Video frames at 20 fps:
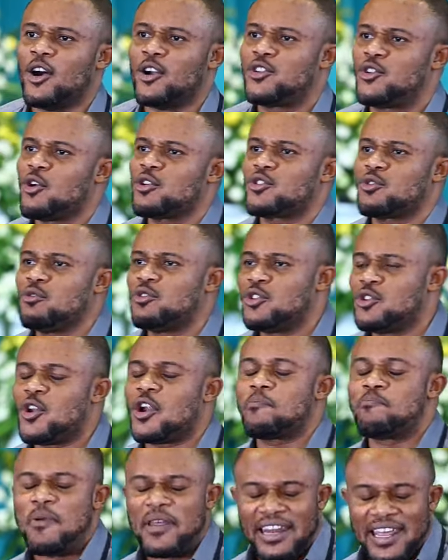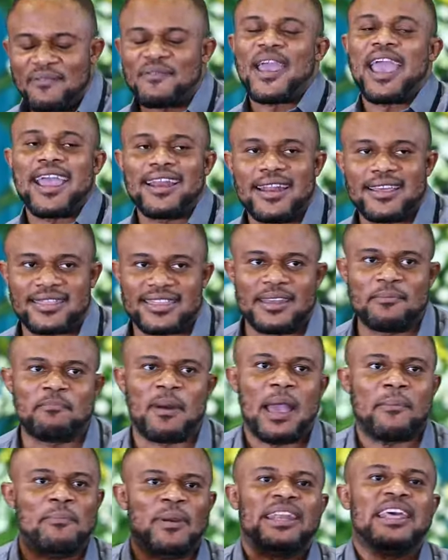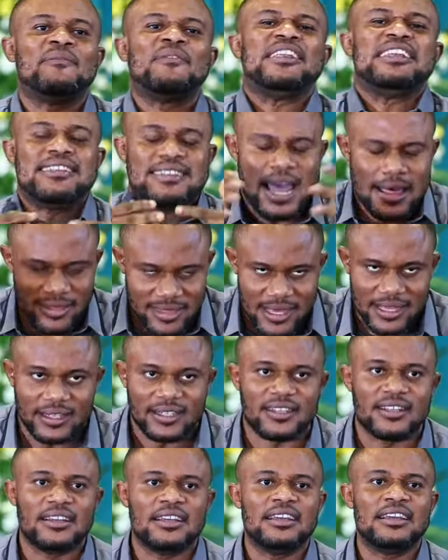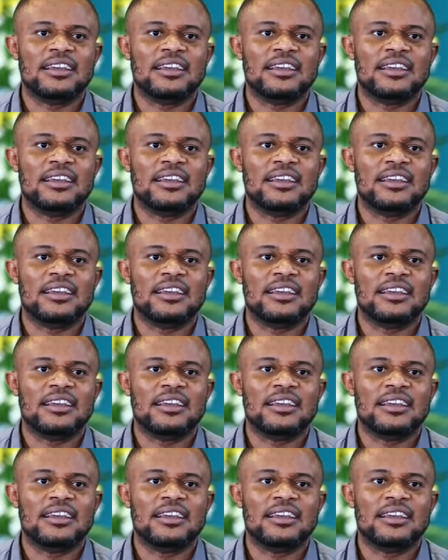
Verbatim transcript: or those who do not believe anything by believing nothing.